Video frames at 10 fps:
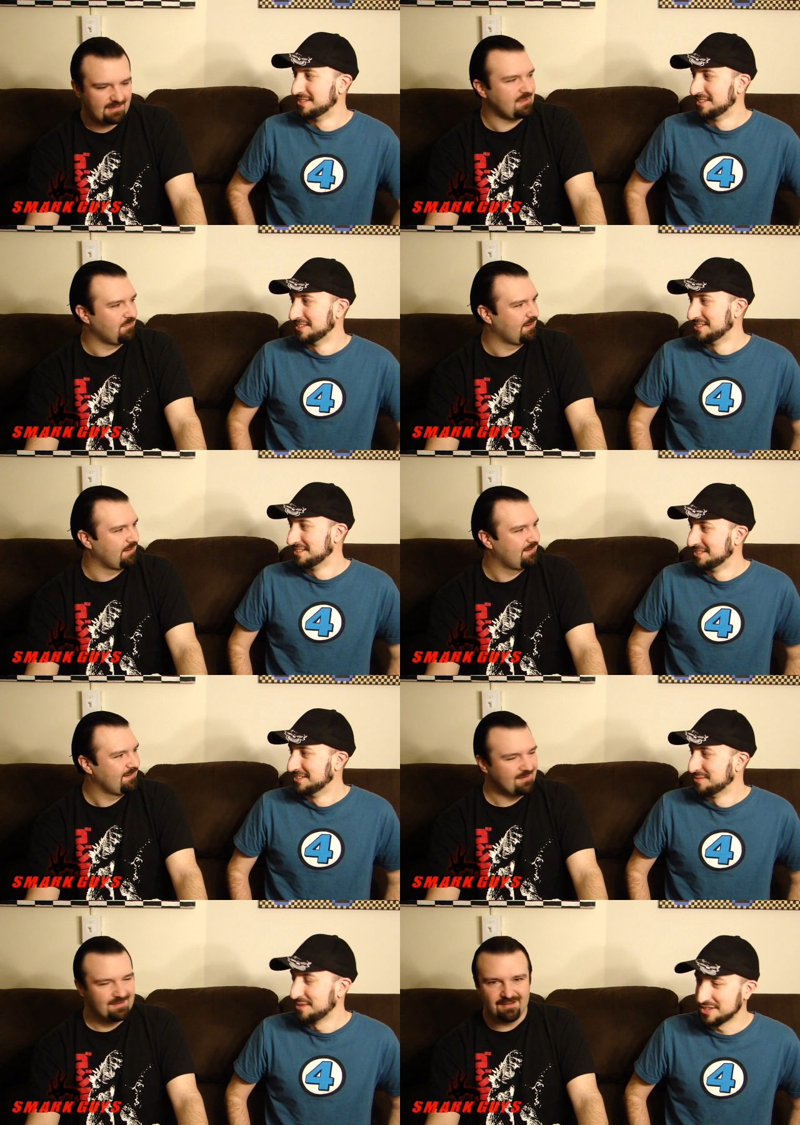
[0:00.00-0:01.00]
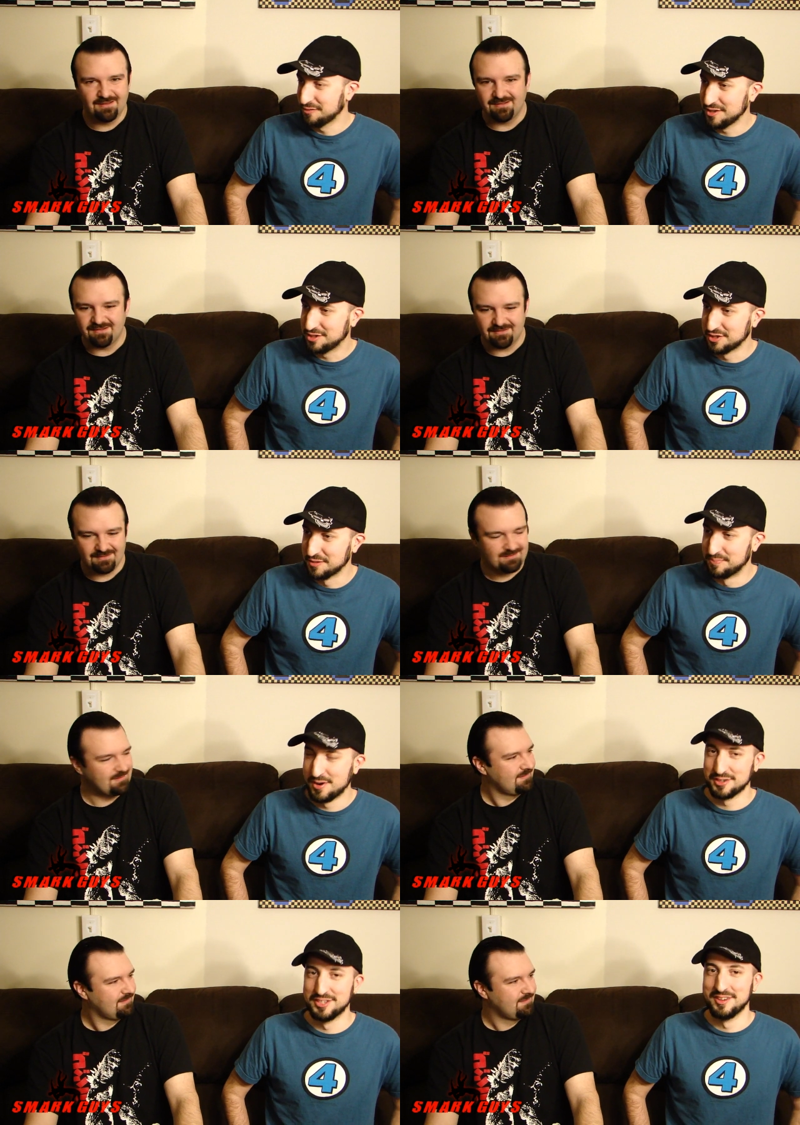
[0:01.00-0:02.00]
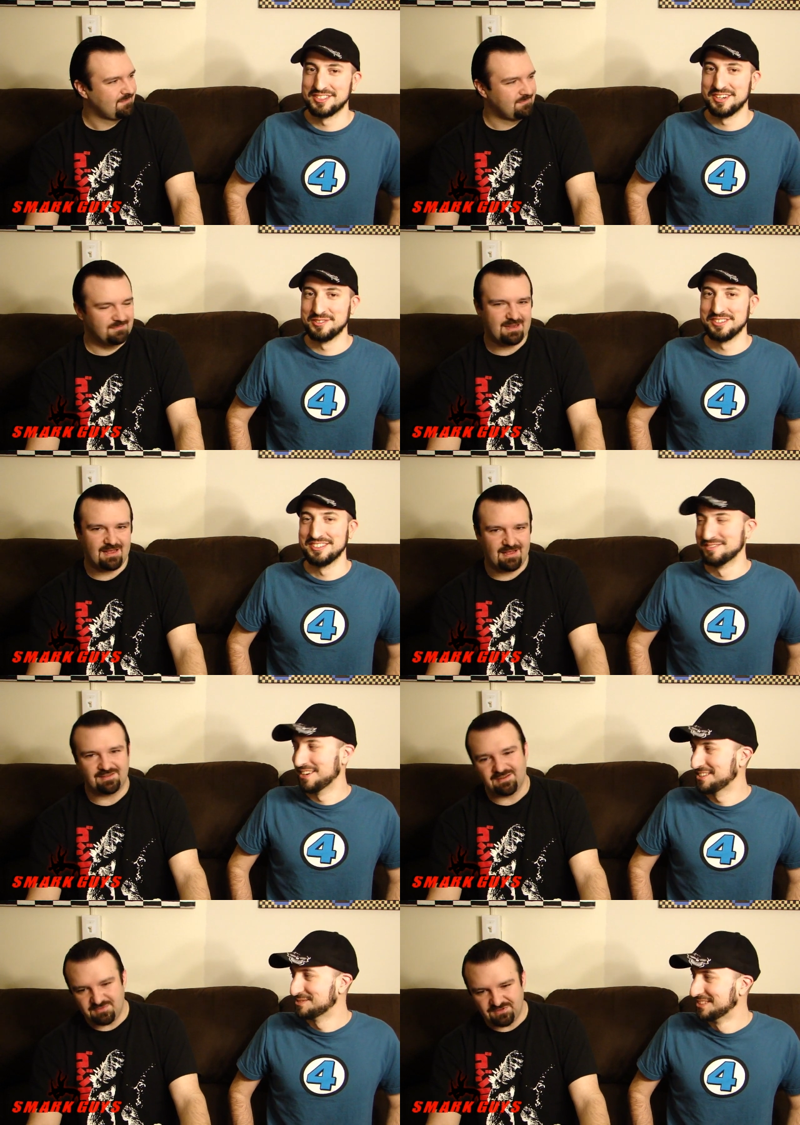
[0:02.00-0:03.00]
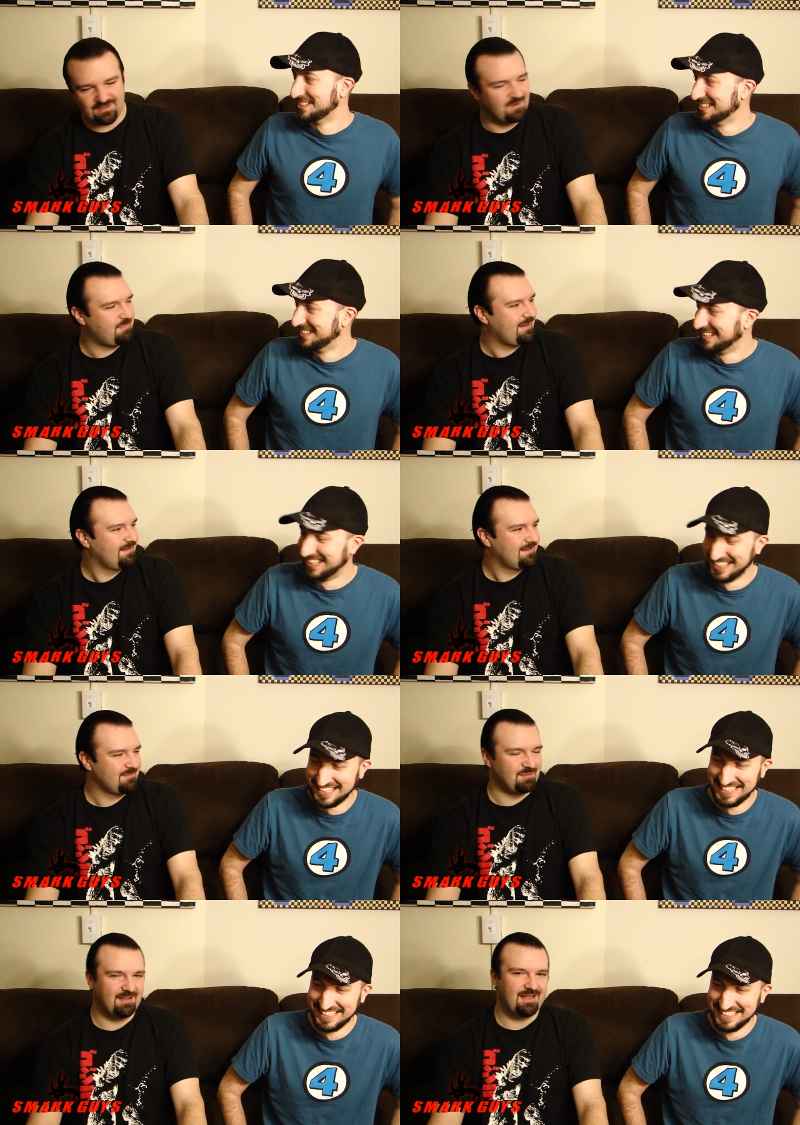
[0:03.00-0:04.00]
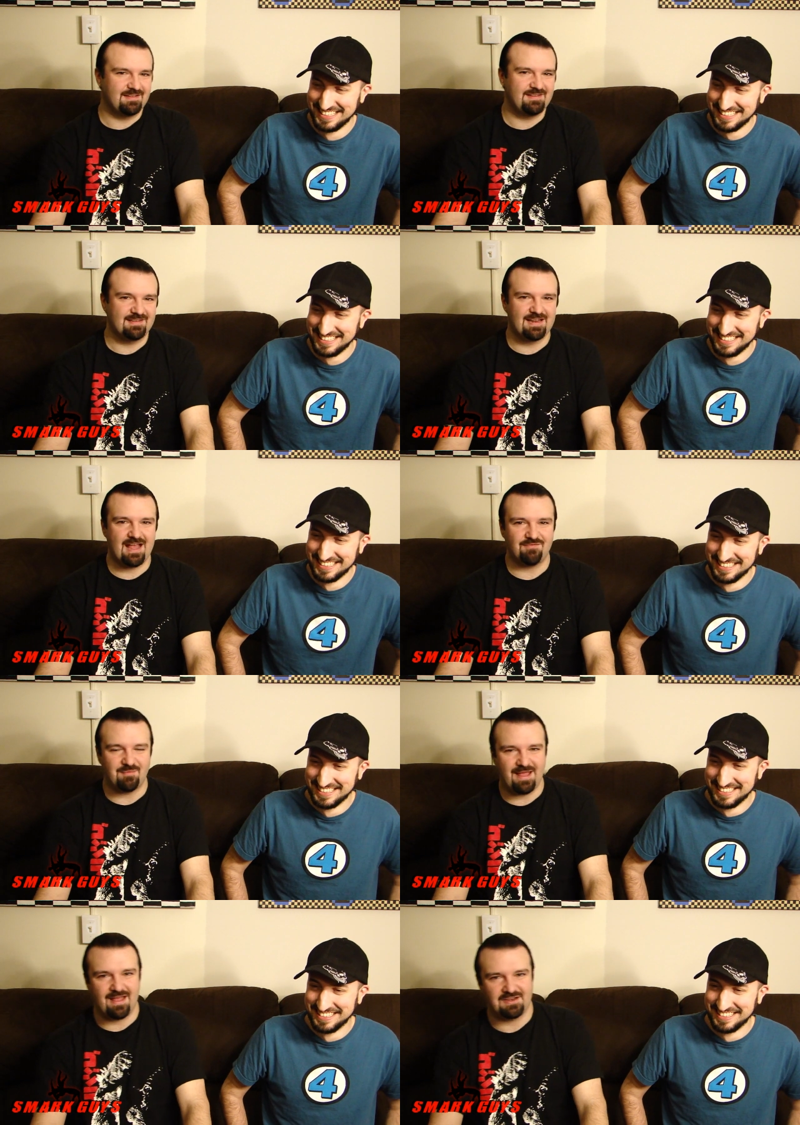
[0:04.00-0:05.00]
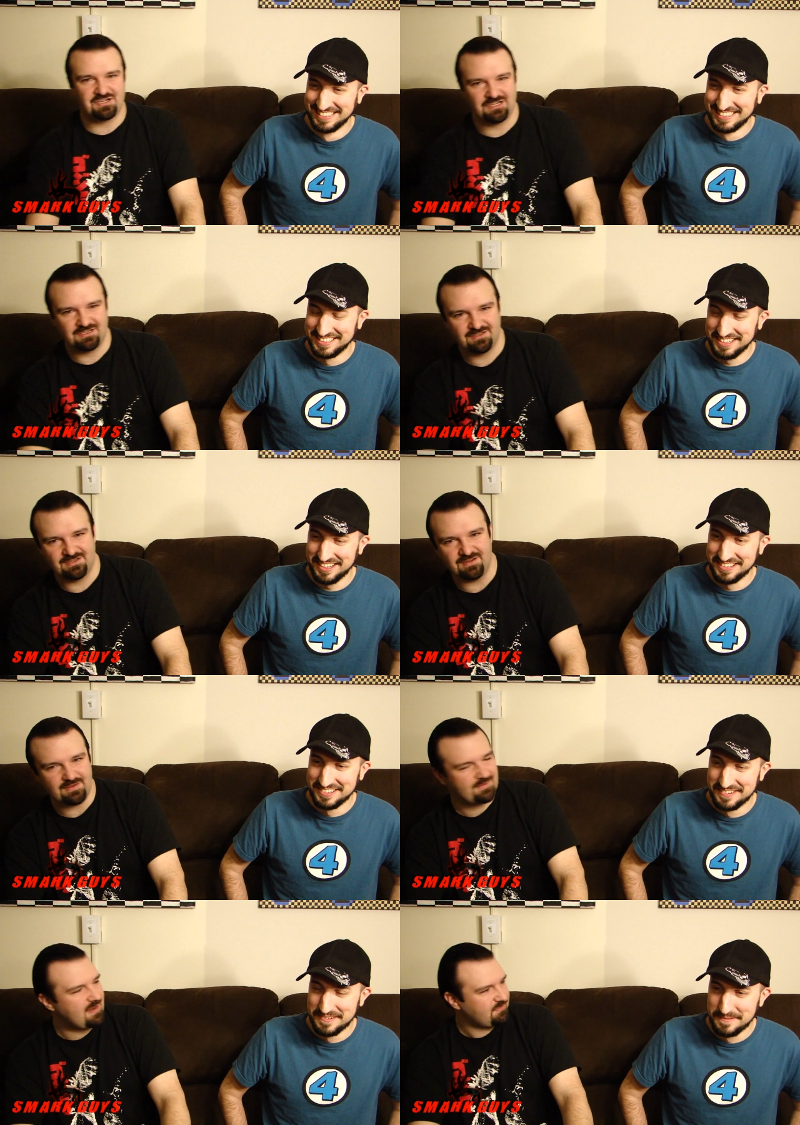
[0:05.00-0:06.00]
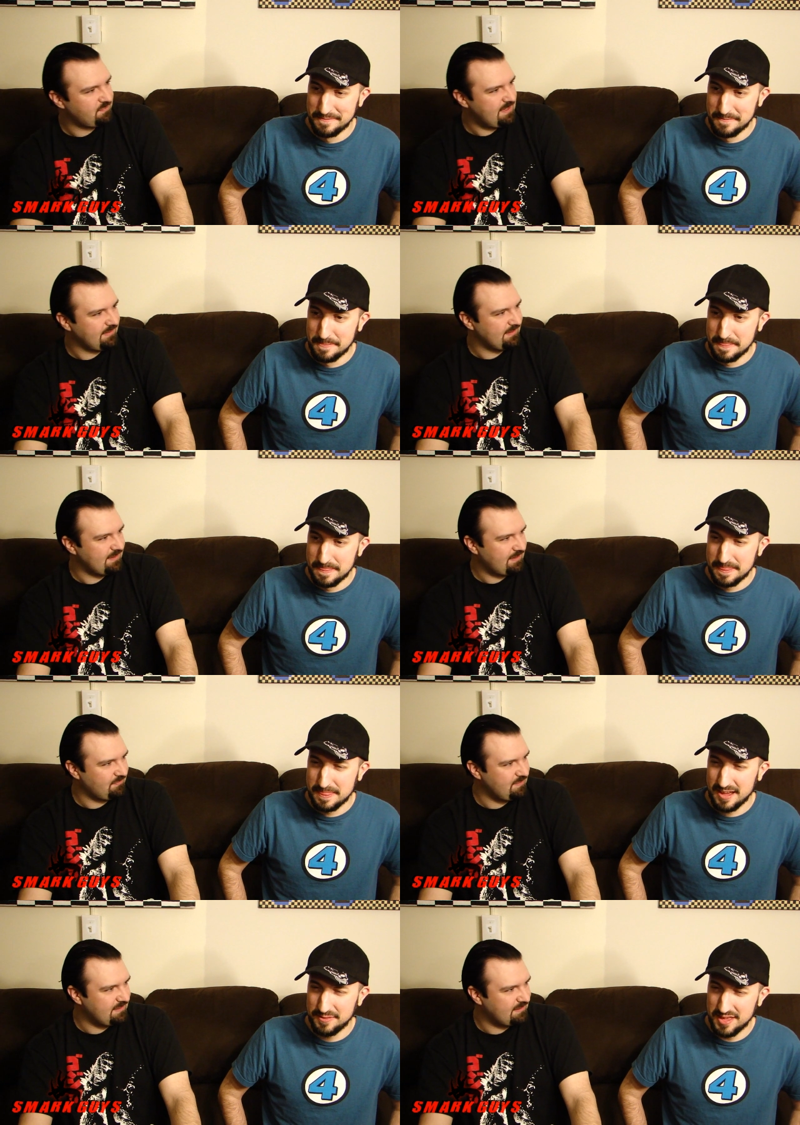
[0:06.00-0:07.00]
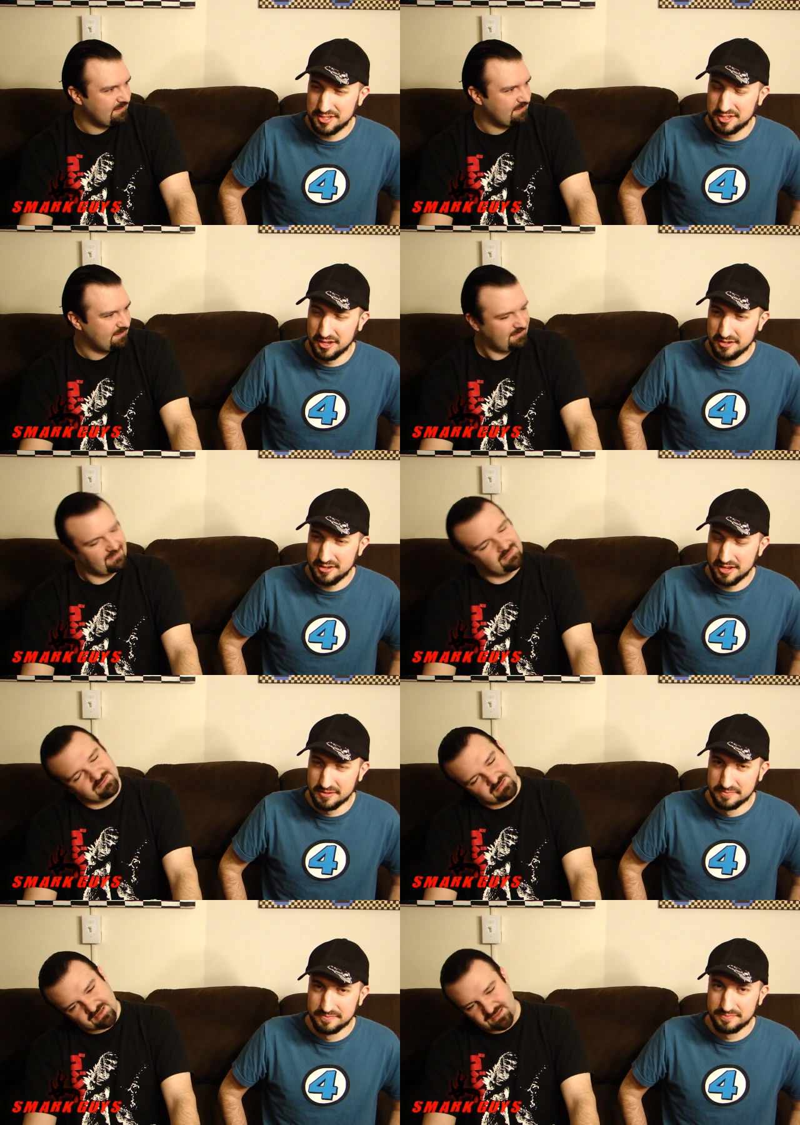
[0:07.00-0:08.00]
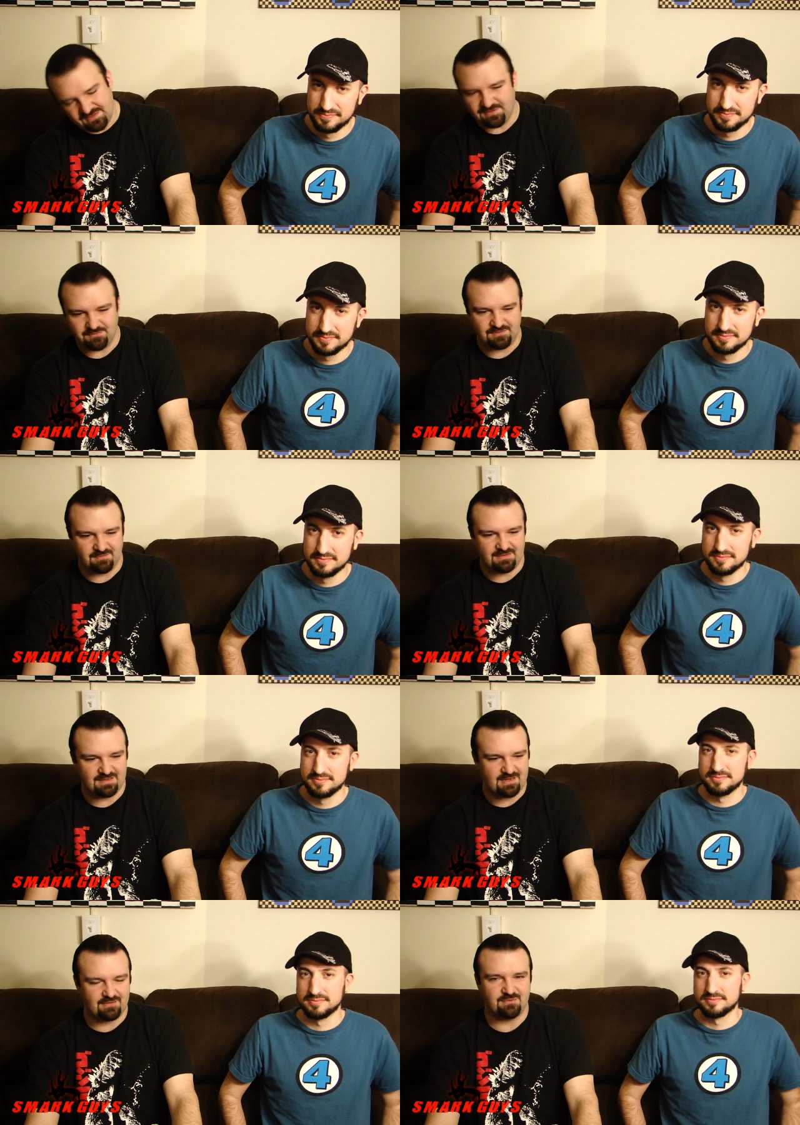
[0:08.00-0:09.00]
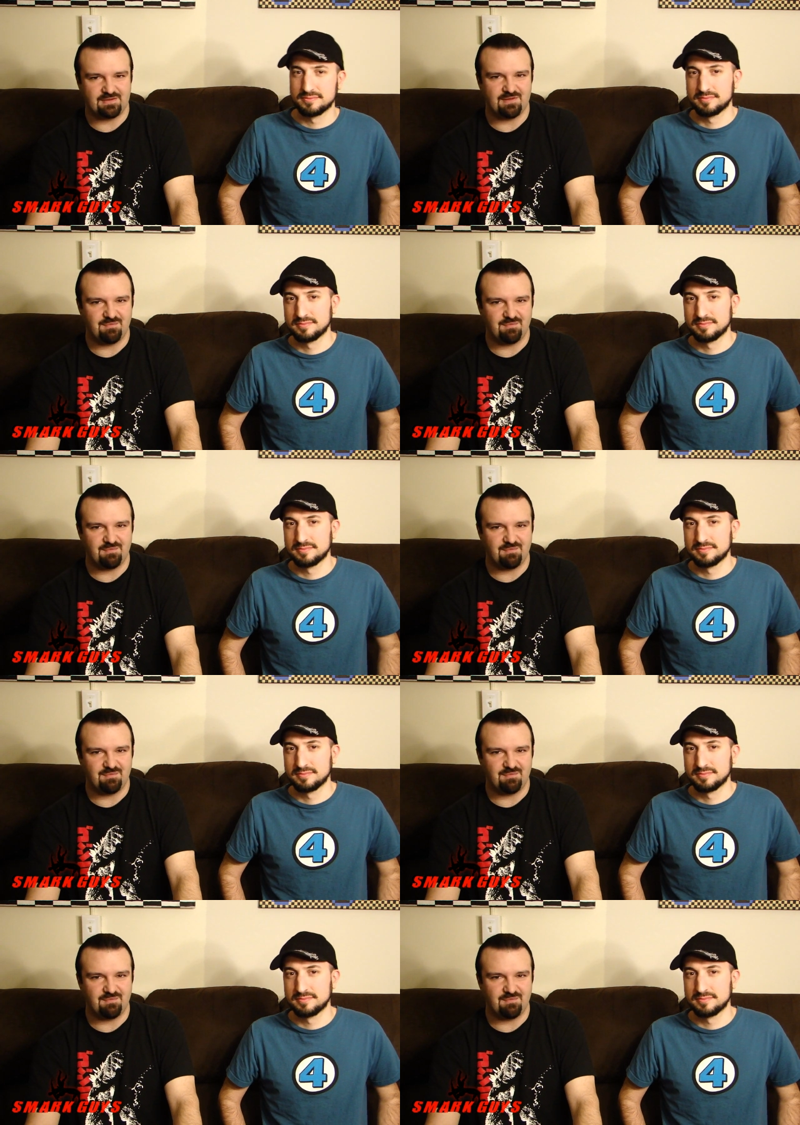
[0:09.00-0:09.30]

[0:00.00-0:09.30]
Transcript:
Speaker 1: Yeah, they were. Well, he's going to fight Joseph Park, though. So I really yeah, that's going to be stupid.
Speaker 2: But at least he's going to have a match. Yeah. Didn't he say it's next week? Isn't it next week? I think so. I don't know. Yeah, I
Speaker 1: think
Speaker 2: he said it was going to be the next week's